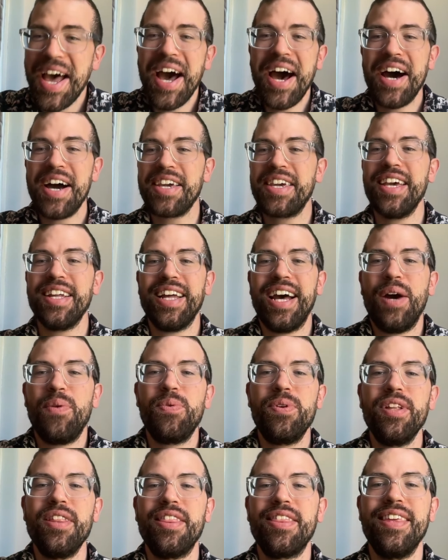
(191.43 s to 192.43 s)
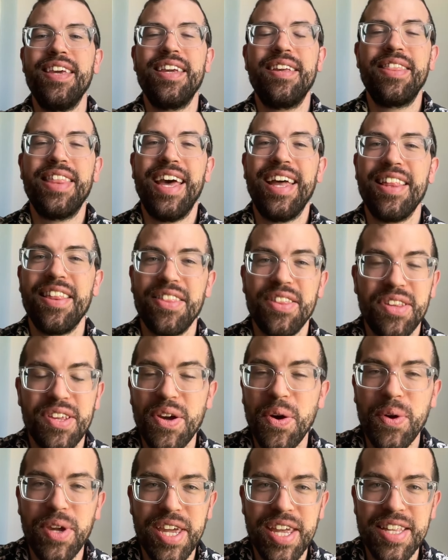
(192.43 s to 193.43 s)
again, I wouldn't think that
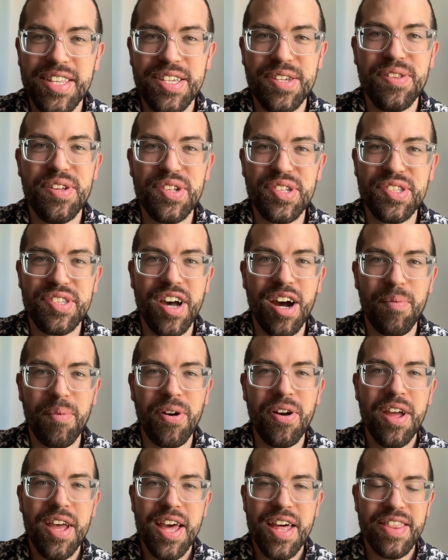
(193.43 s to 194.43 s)
going into this summer